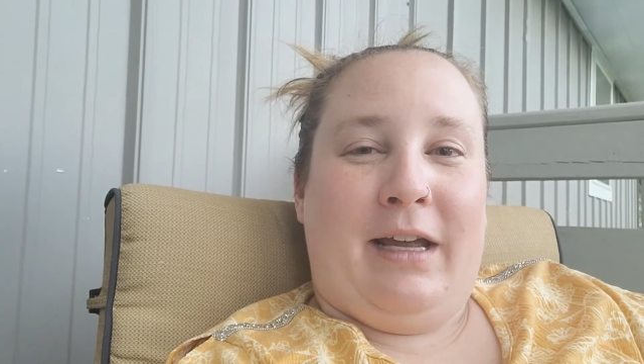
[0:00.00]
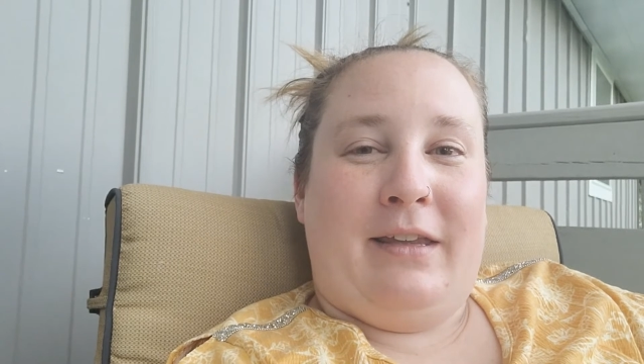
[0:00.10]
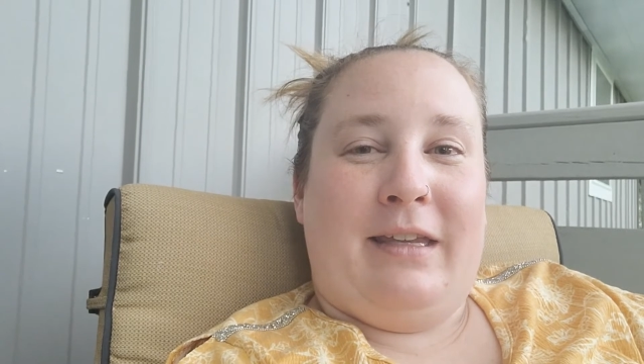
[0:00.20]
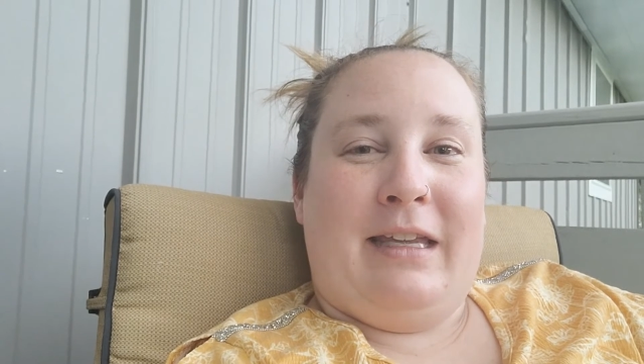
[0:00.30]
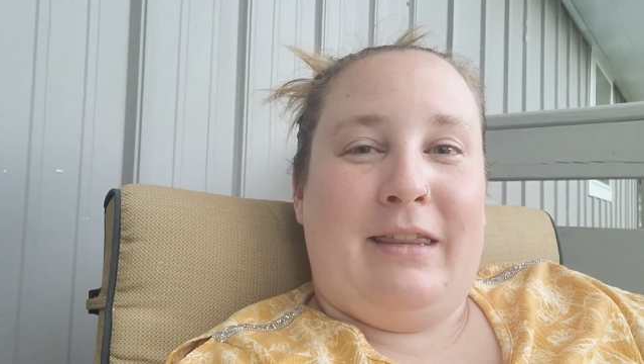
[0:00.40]

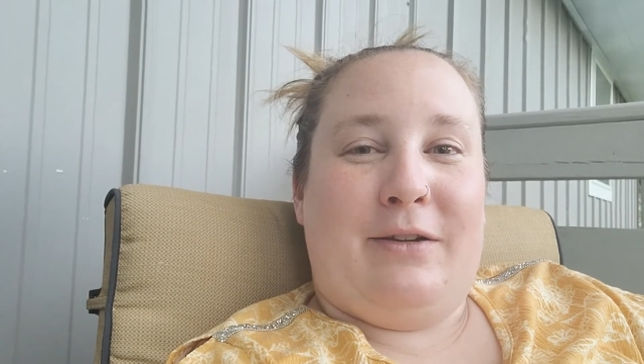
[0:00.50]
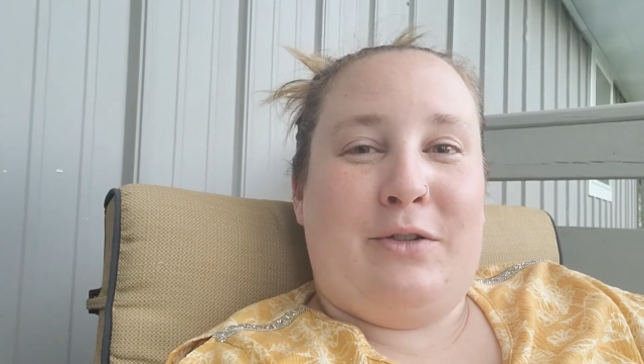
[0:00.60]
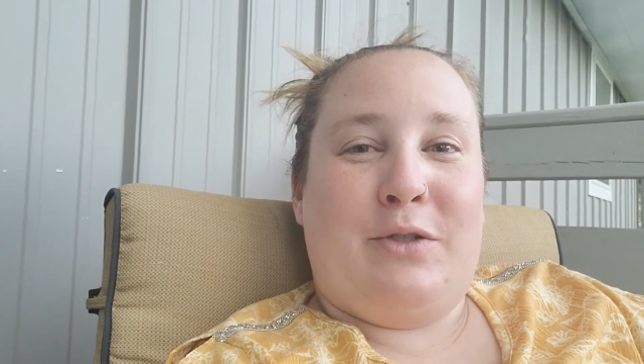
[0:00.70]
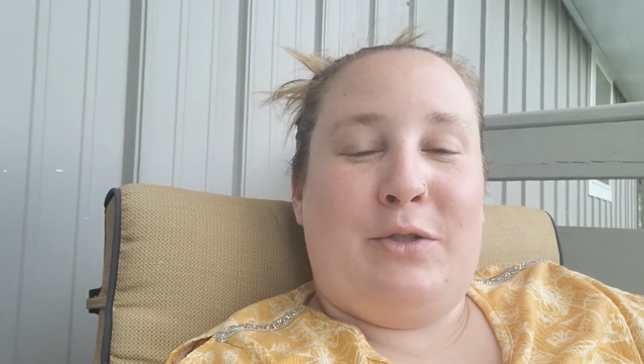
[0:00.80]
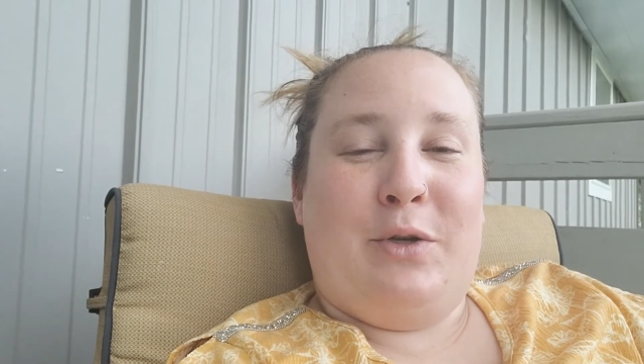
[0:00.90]
I think they're
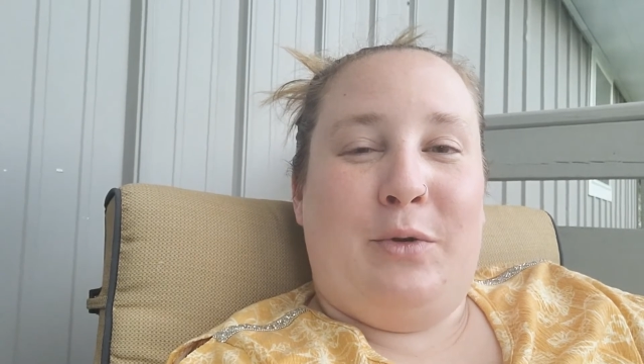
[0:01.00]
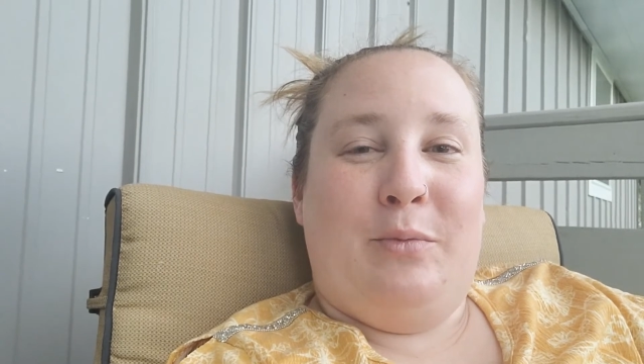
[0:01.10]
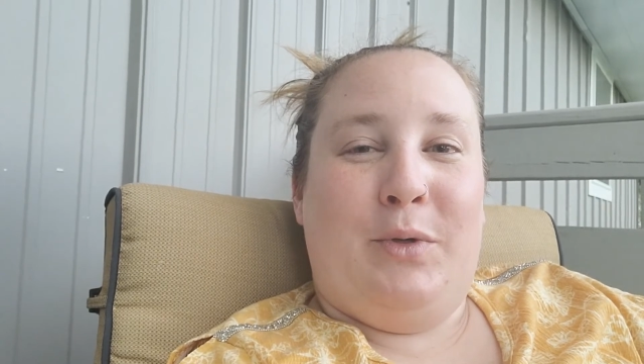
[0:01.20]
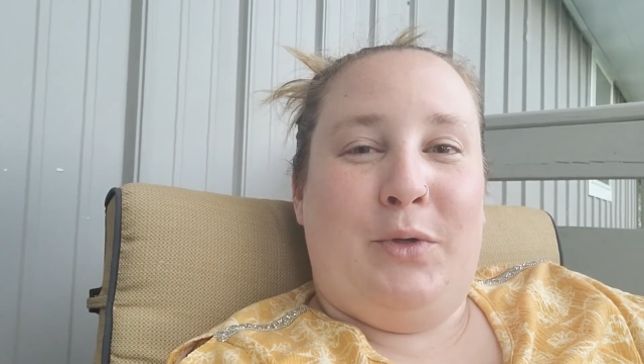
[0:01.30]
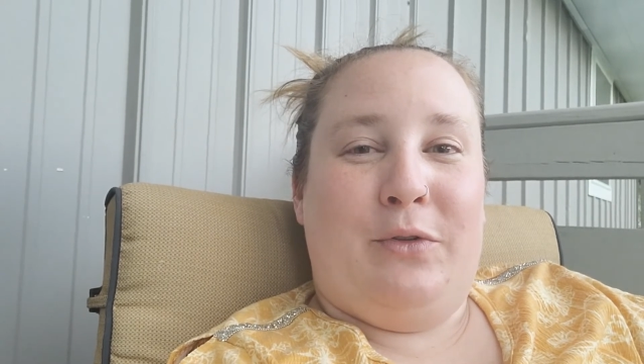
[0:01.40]
so
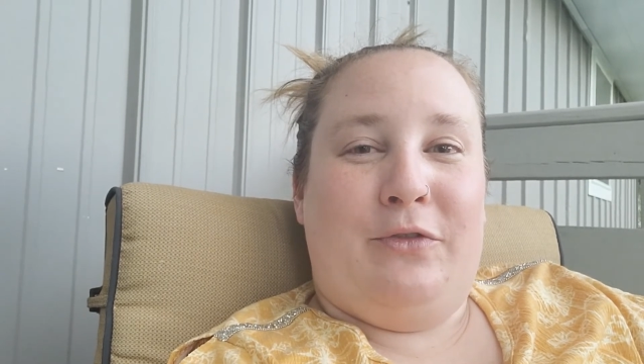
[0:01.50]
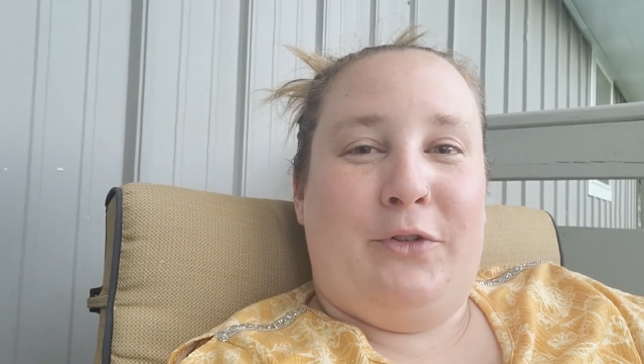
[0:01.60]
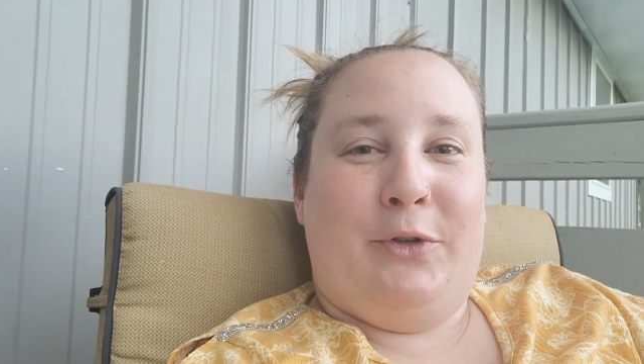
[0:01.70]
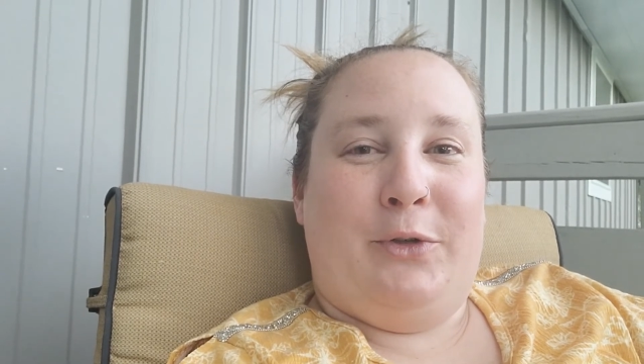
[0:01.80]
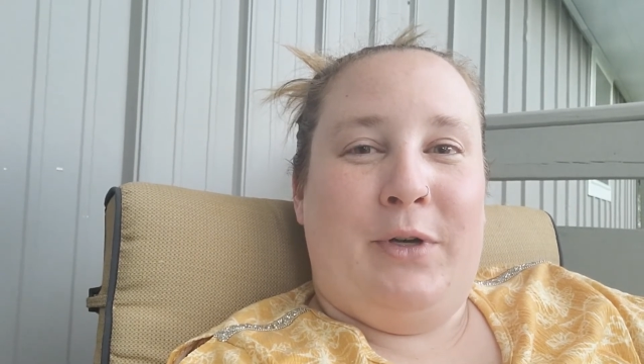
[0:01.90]

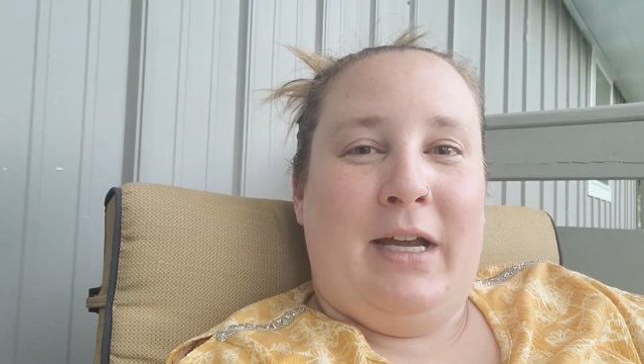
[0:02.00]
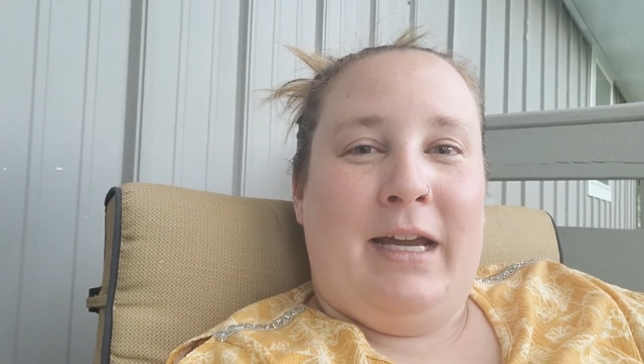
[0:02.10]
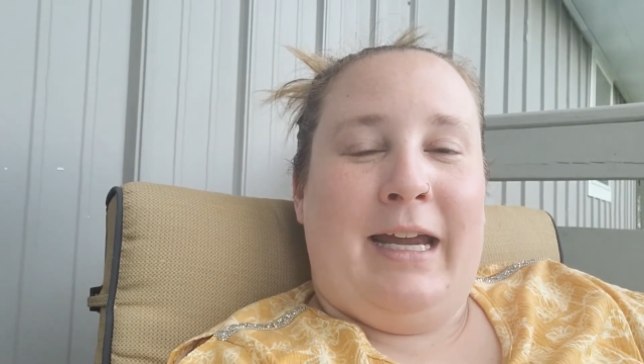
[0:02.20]
beautiful